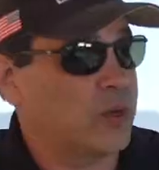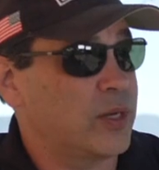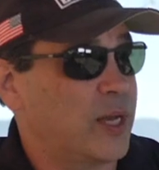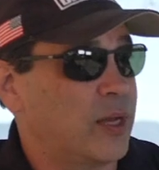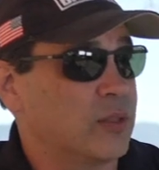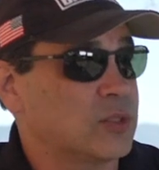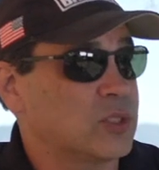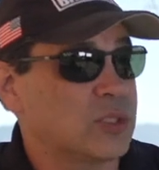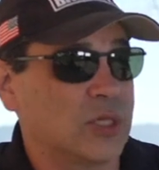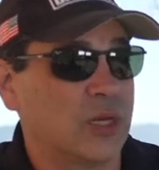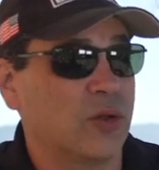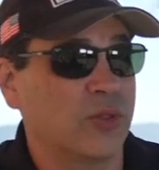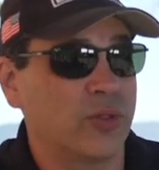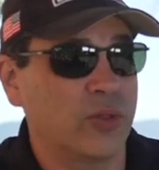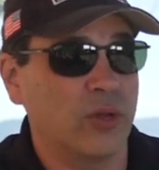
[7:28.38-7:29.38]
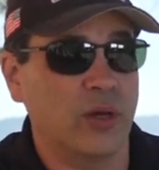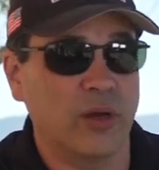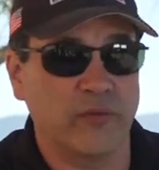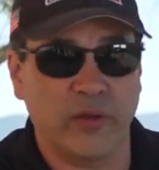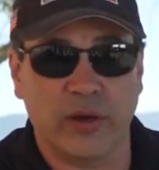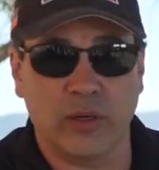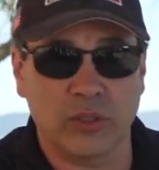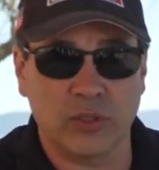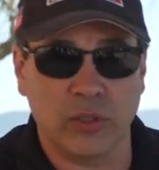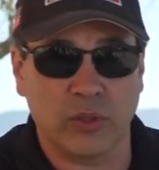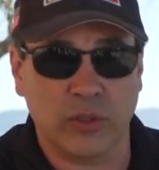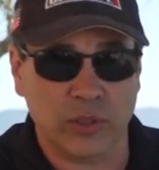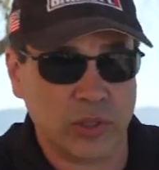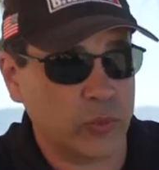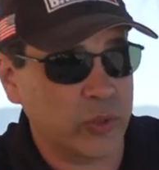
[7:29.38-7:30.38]
down south of
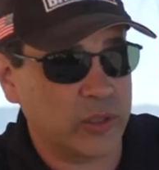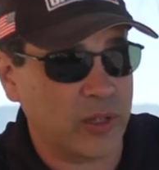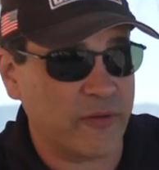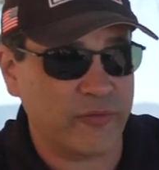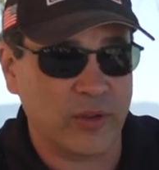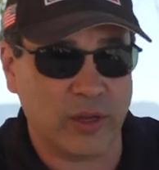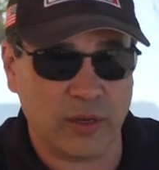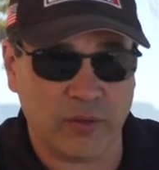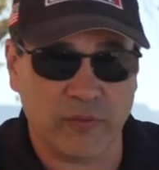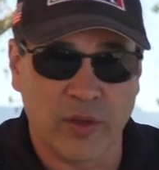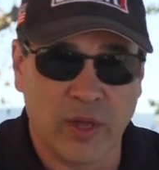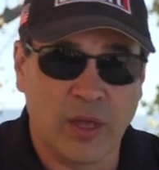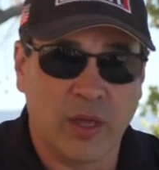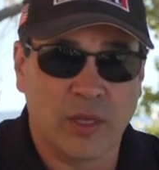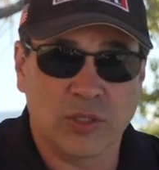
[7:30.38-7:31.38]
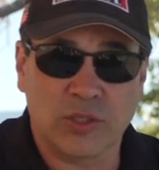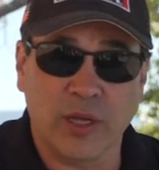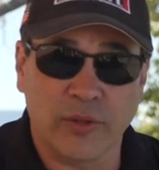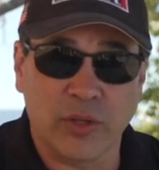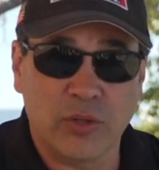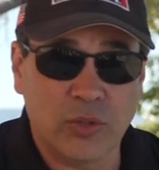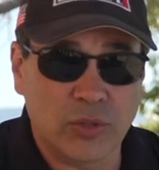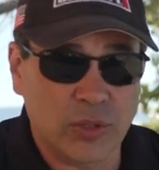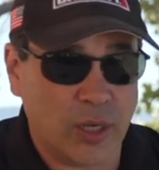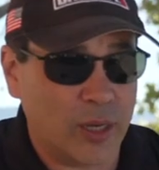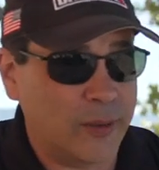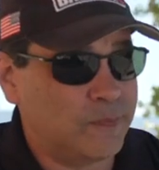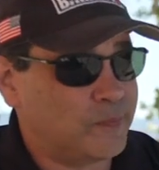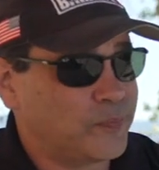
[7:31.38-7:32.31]
Arizona, so we left out of southern Utah.